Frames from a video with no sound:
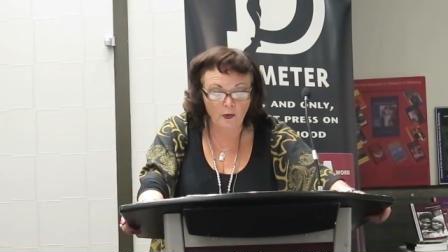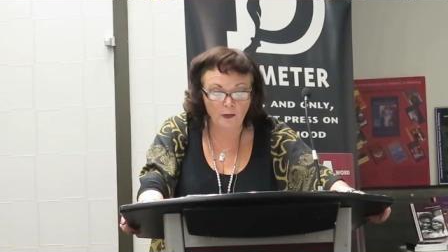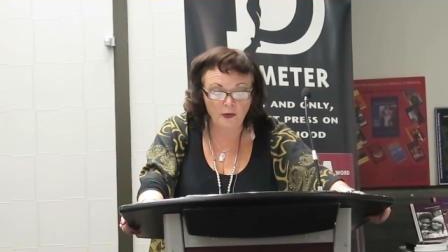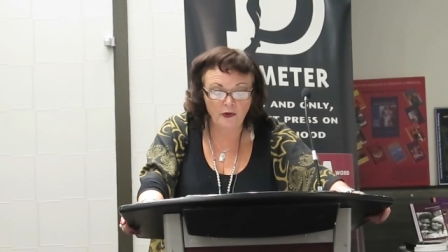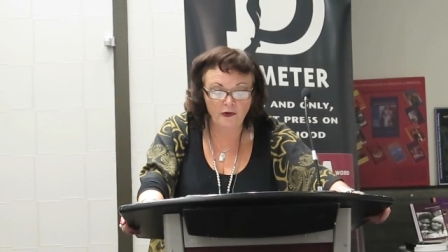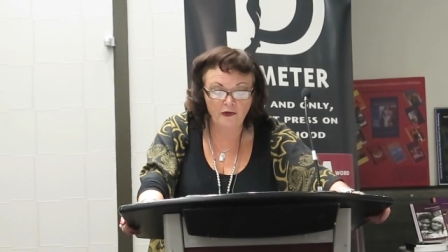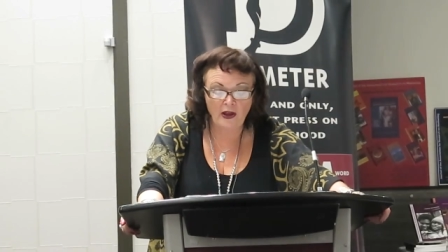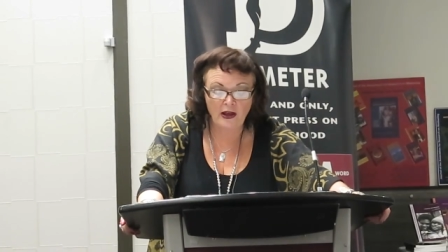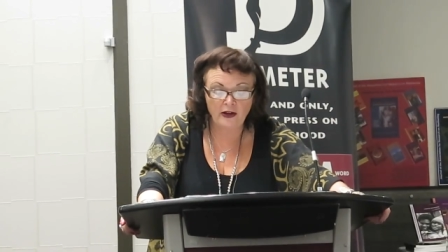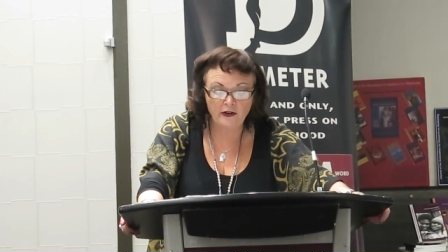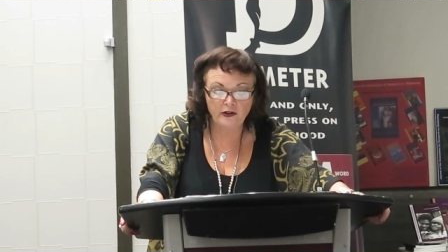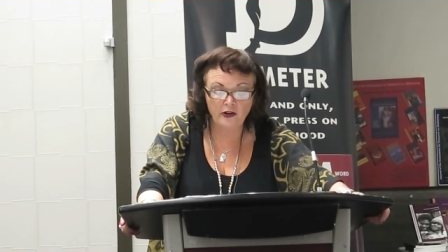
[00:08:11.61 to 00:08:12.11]
were
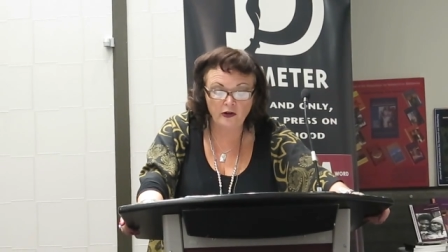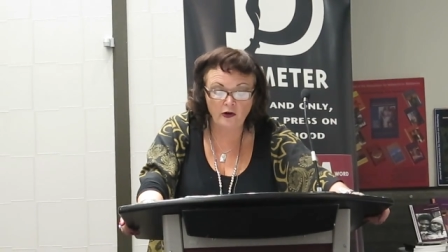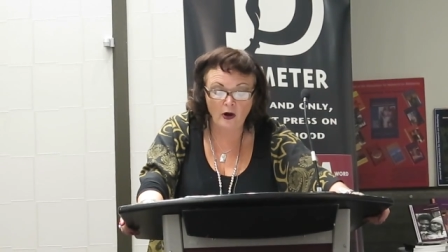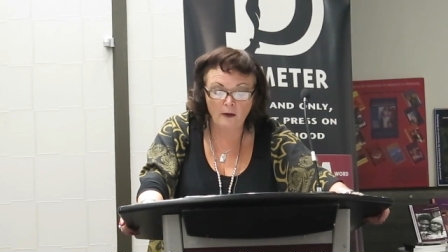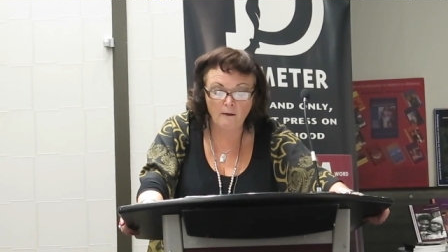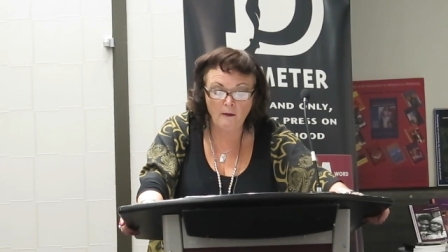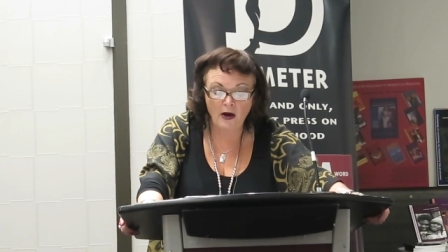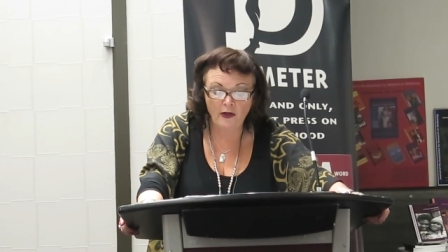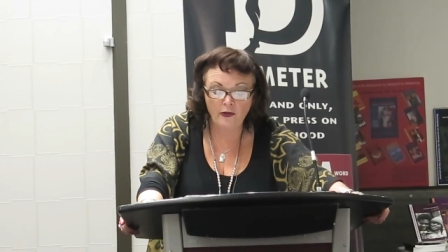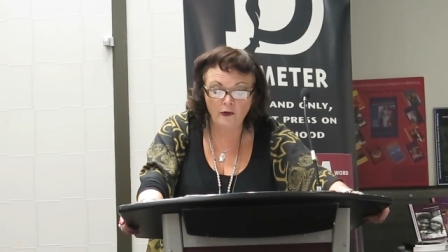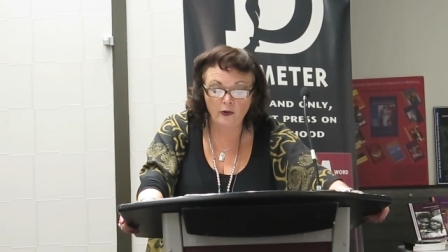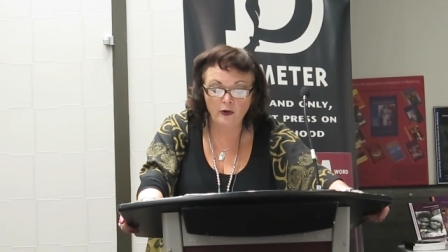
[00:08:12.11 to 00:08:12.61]
presented
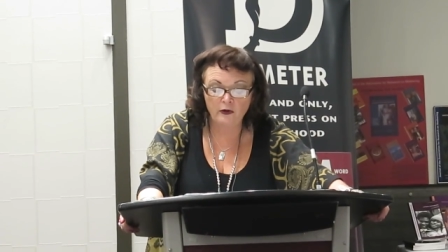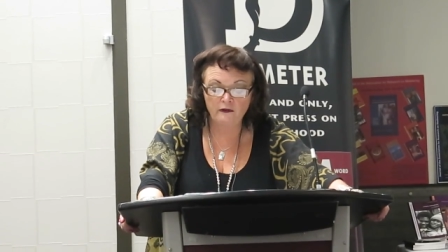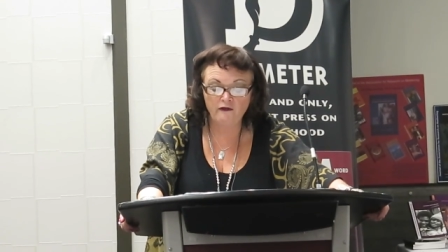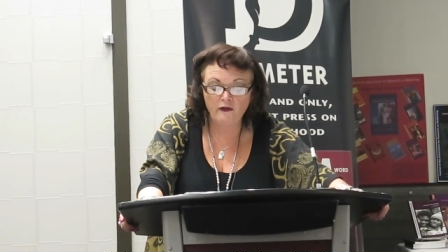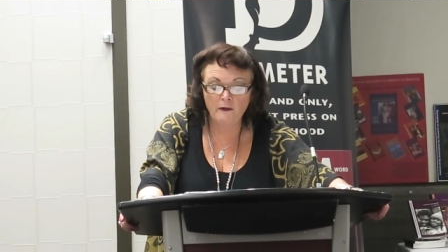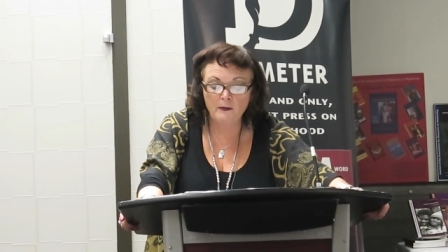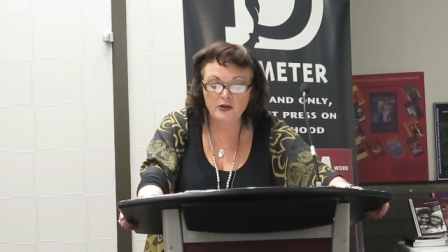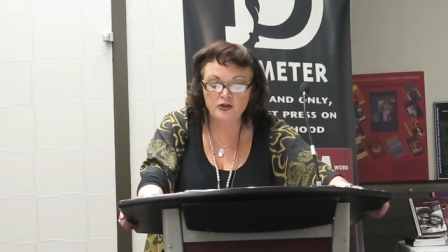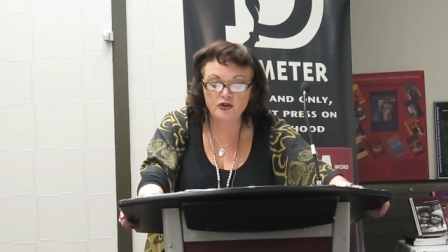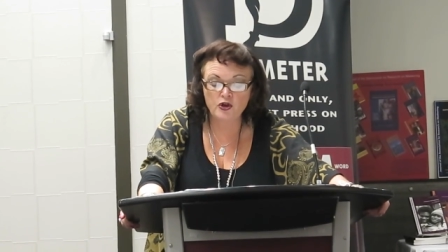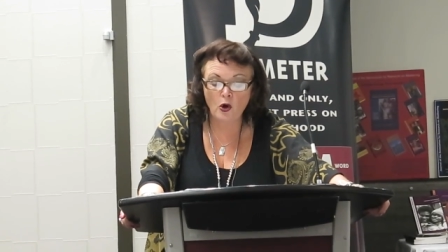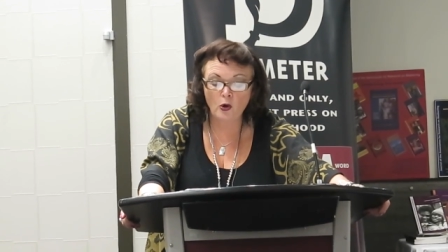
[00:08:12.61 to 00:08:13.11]
on motherhood
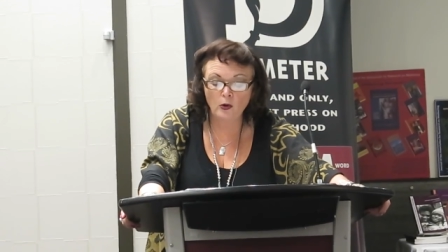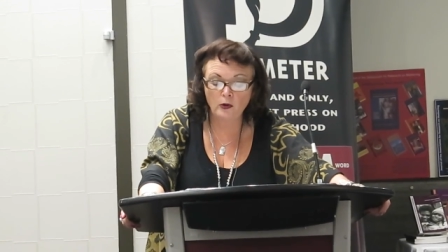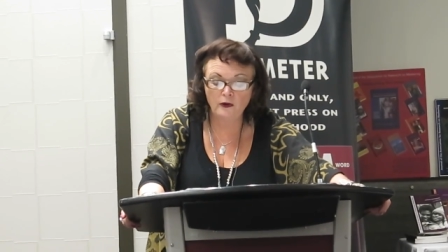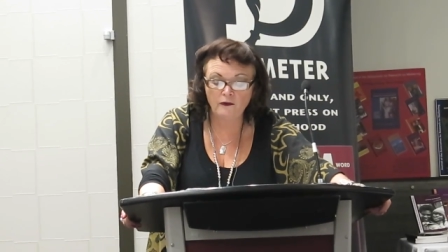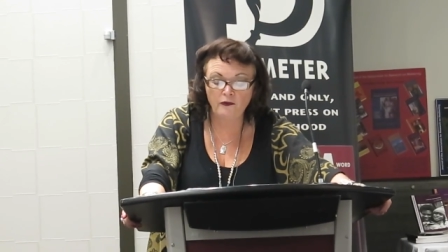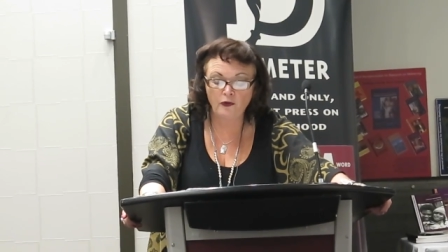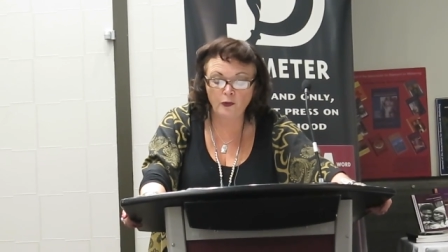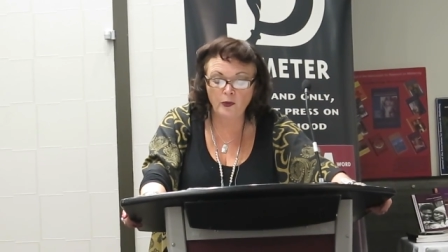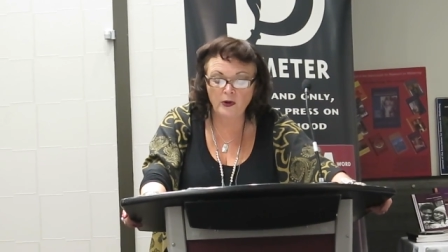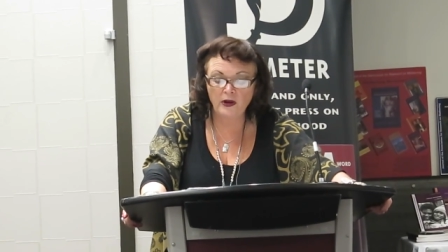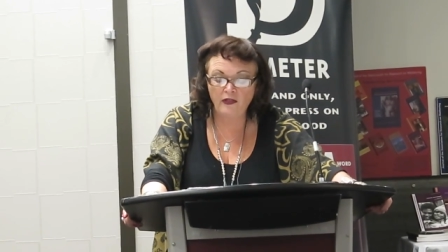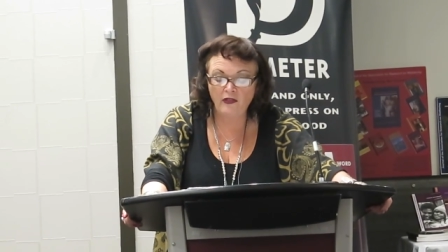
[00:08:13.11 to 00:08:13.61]
from a total
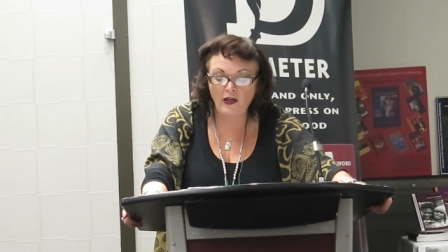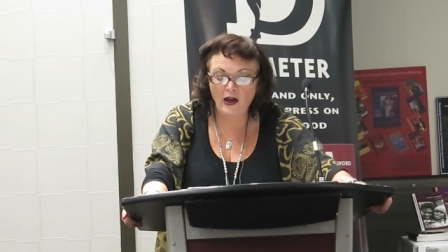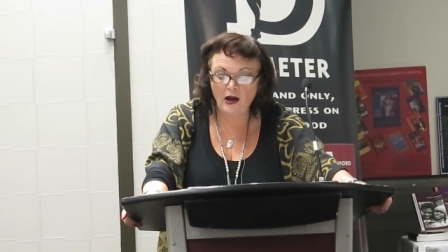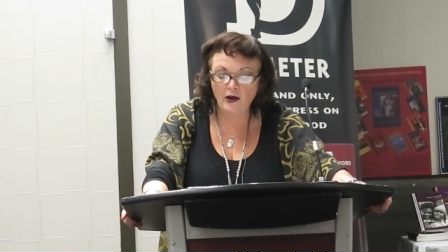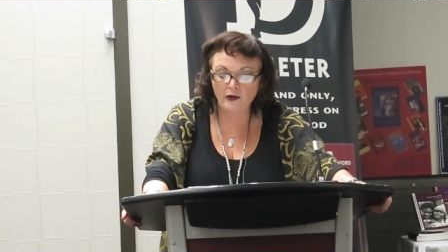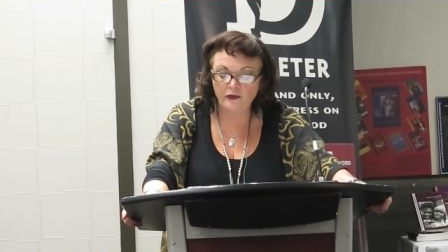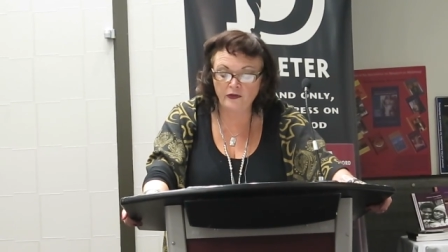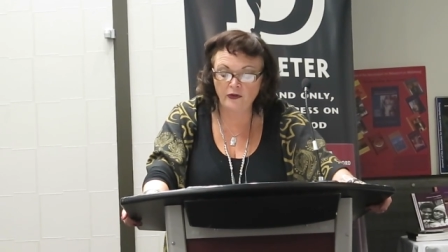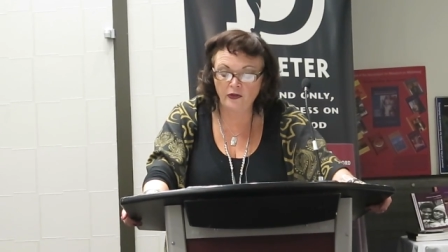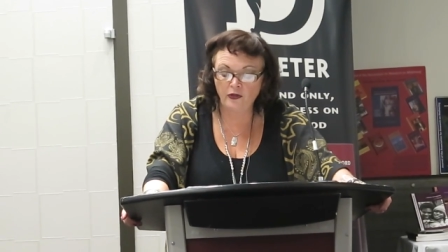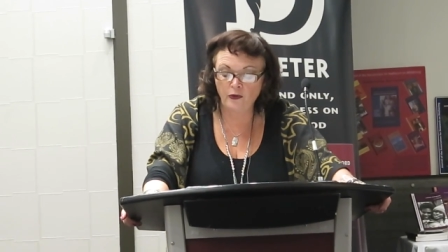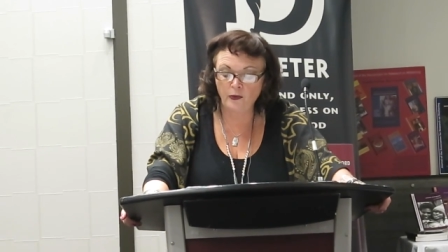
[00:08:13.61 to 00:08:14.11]
of
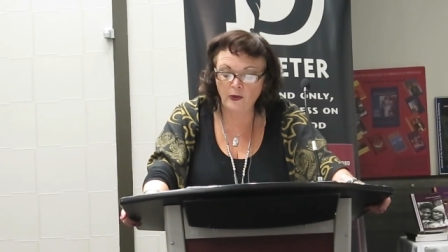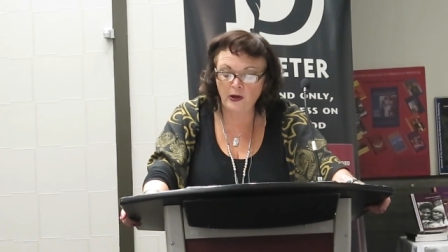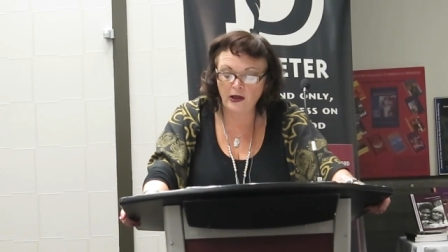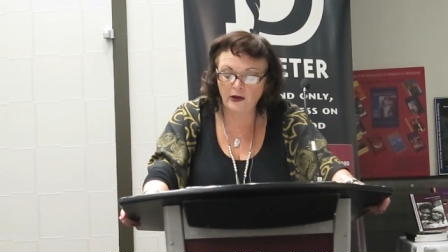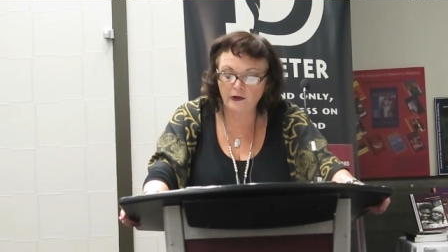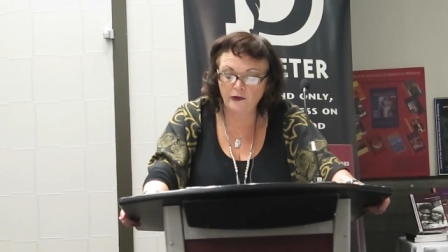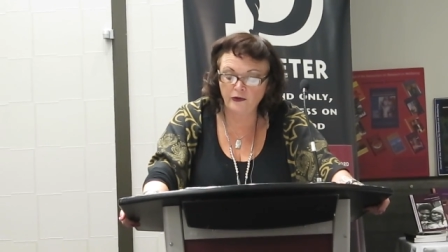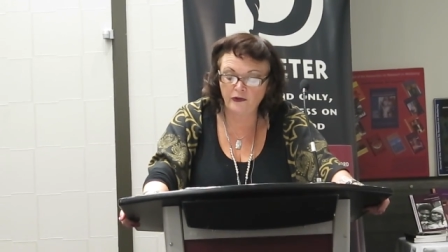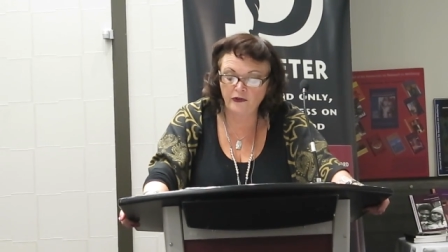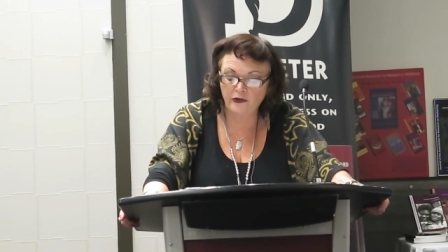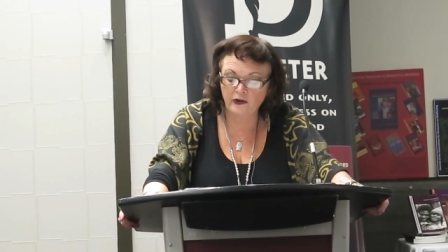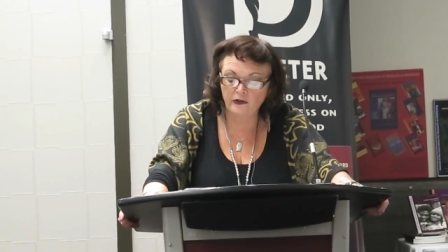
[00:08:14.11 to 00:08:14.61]

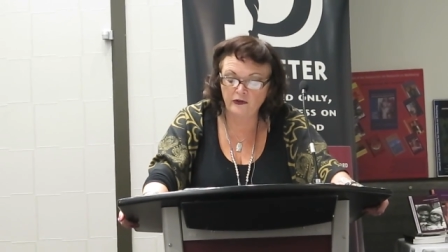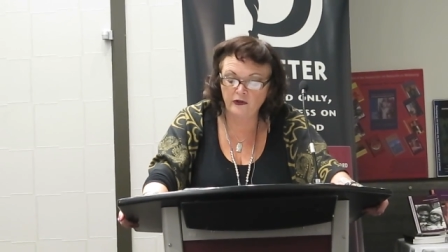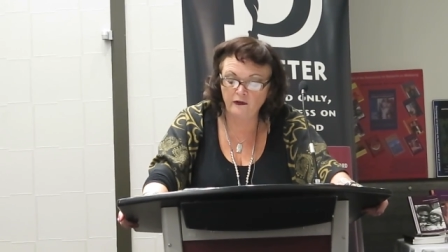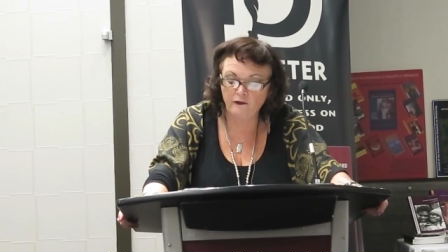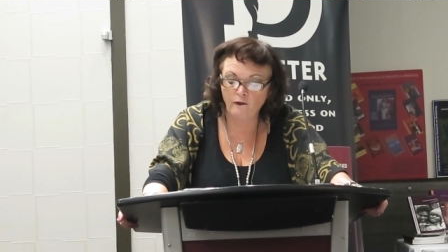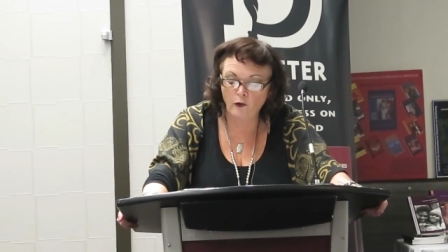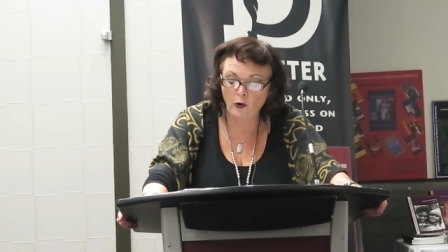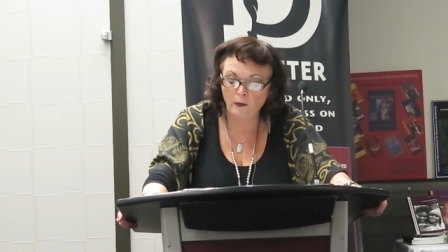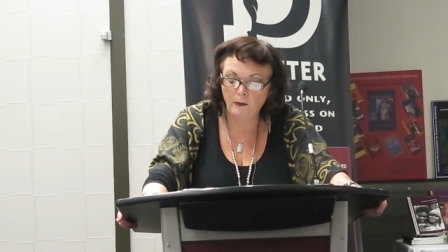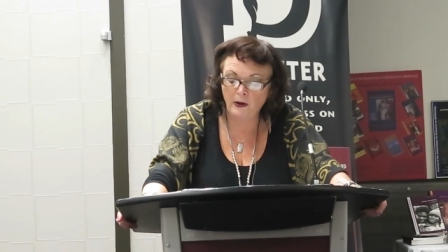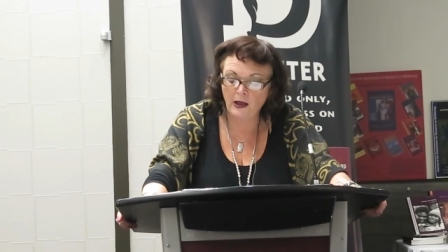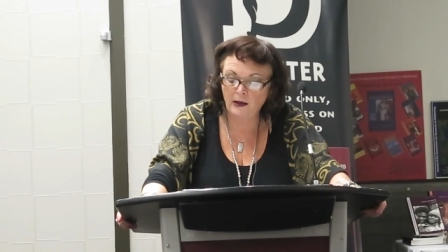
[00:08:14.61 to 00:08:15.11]

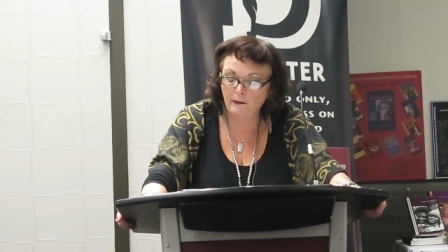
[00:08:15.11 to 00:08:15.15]
3,364